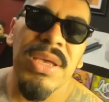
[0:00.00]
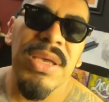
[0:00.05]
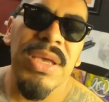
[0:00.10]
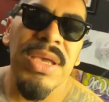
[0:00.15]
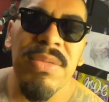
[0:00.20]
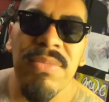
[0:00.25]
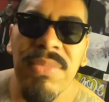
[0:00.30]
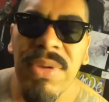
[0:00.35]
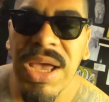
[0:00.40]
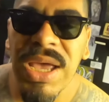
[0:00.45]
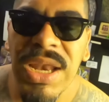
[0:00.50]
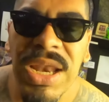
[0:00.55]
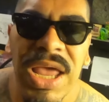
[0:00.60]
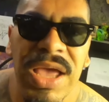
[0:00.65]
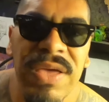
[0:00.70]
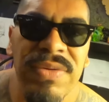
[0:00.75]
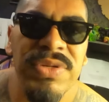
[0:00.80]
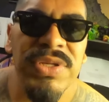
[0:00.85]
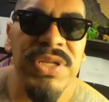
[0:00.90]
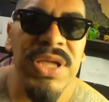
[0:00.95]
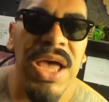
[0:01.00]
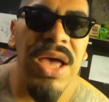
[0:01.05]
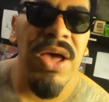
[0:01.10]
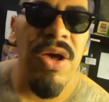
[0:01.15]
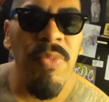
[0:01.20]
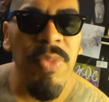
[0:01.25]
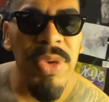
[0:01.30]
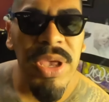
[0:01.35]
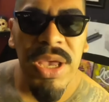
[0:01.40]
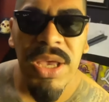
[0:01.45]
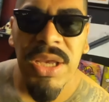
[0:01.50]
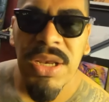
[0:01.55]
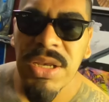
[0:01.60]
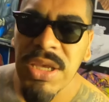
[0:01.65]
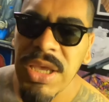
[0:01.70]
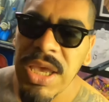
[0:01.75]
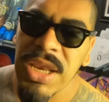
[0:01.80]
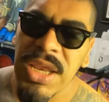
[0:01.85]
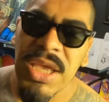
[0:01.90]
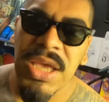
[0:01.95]
in my lifestyle, man,
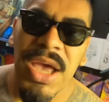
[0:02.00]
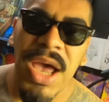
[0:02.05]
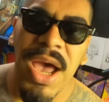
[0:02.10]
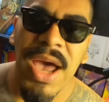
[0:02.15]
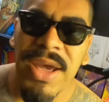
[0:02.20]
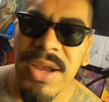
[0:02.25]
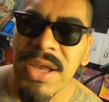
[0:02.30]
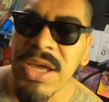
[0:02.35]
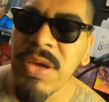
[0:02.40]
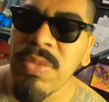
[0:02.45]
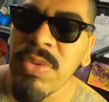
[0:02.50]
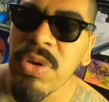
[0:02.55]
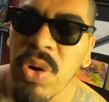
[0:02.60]
getting caught up,